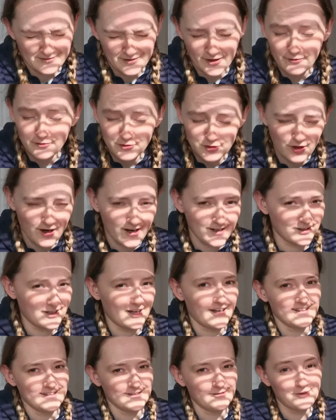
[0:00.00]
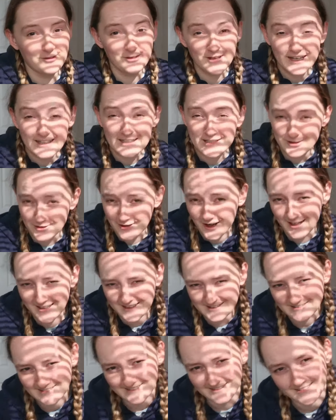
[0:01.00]
I've tried, guys. I've really
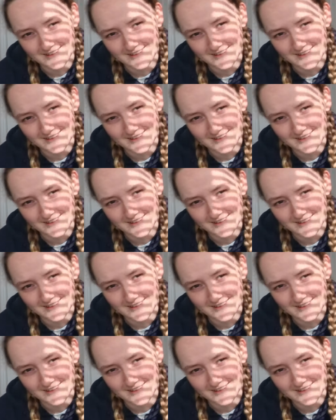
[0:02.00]
tried.